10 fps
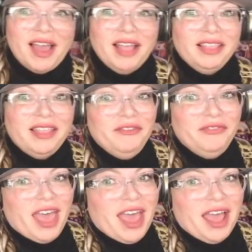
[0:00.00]
I love
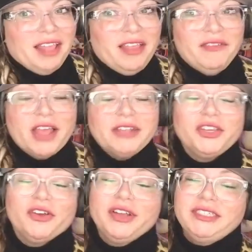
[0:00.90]
that.
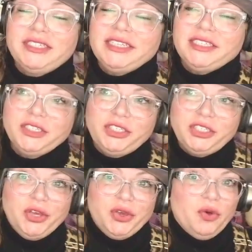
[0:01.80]
So you're in season
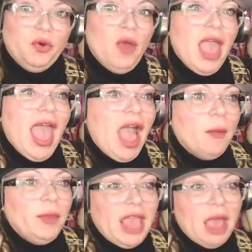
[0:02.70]
2.
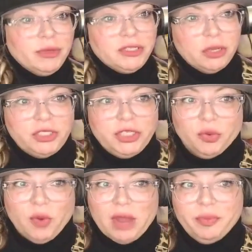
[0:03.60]
How many episodes do
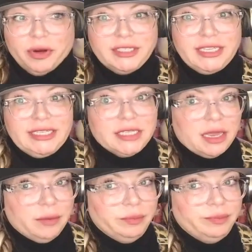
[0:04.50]
you run per
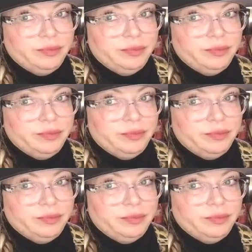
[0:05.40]
season?